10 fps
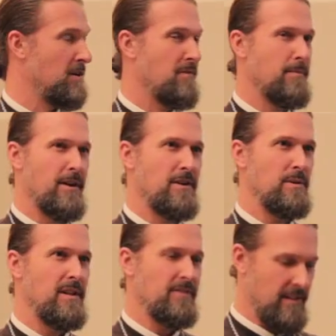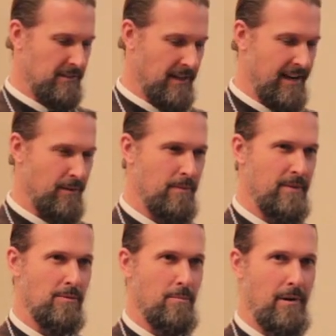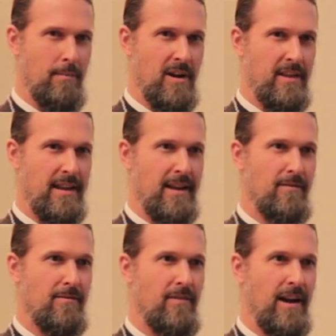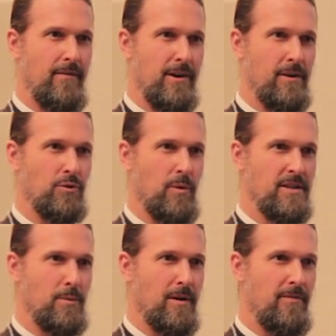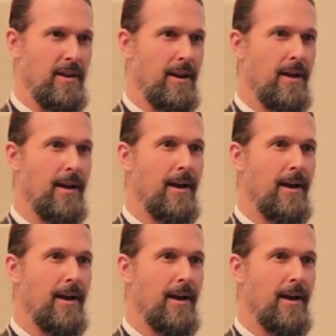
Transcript: year of marriage, we lived in a little tiny one-bedroom apartment. I think it had 520 square feet.